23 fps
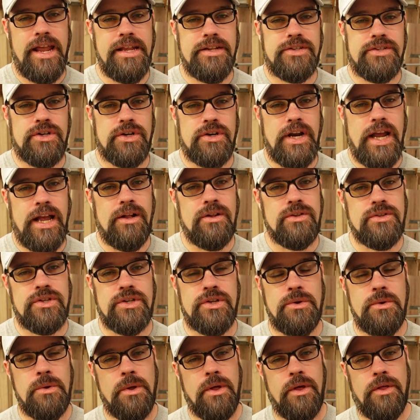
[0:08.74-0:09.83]
Atezr
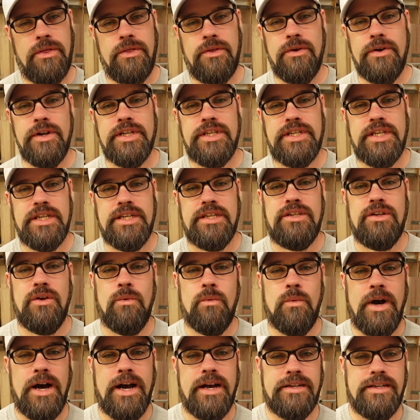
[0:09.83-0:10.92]
L2 36
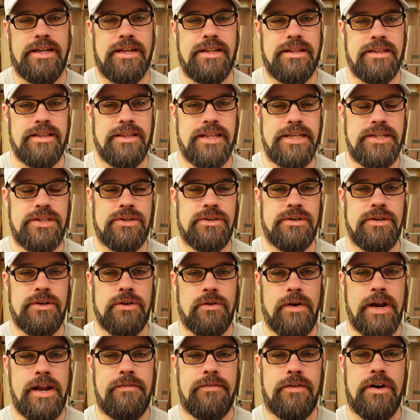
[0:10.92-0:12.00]
watt laser
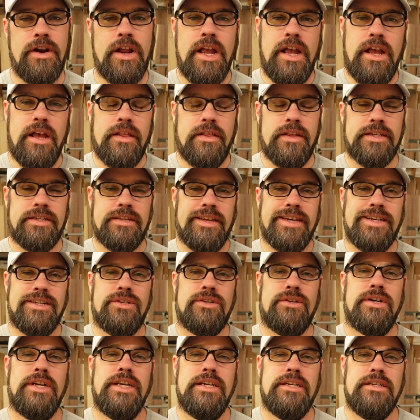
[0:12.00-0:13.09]
engraver. This
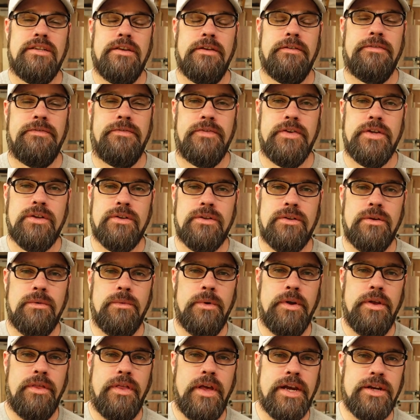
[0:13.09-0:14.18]
laser is filled
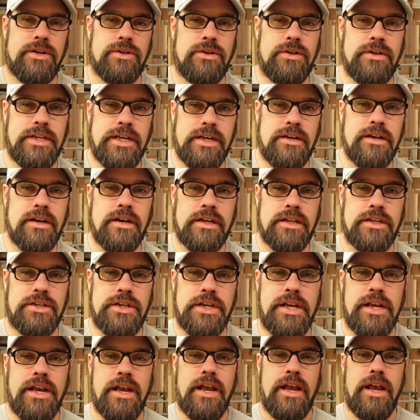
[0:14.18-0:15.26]
with extra
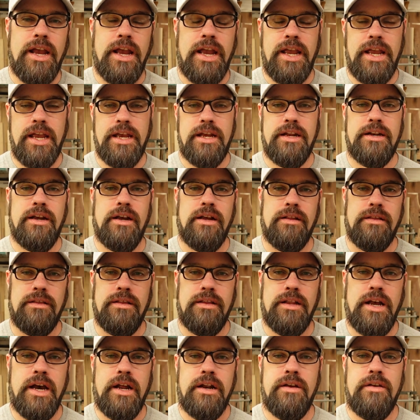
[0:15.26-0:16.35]
technology and a
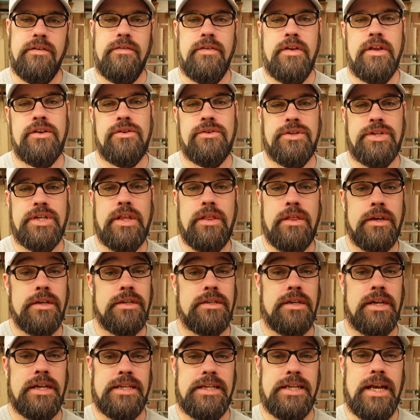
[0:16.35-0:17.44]
lot of interesting things
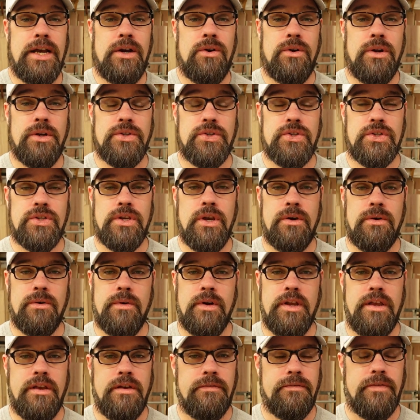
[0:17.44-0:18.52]
to test out.
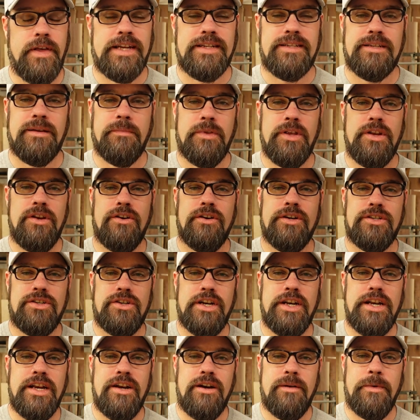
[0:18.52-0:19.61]
So if that's something you're
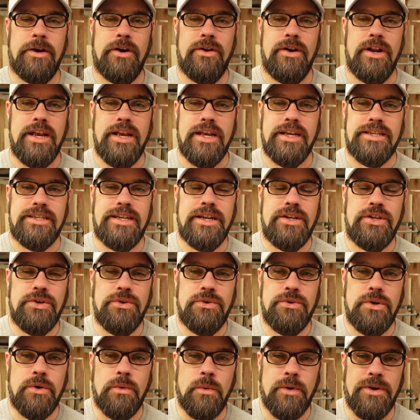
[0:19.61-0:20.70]
interested in hearing about, stay
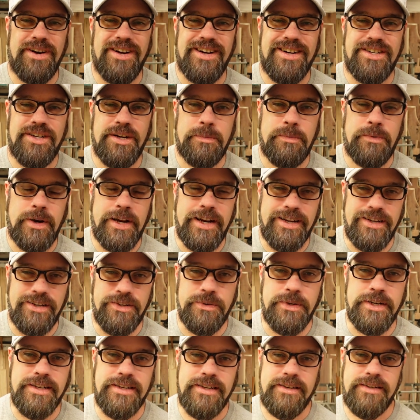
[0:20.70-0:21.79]
tuned. We're gonna jump right
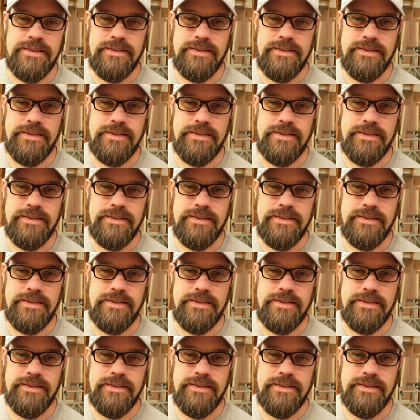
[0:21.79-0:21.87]
into it.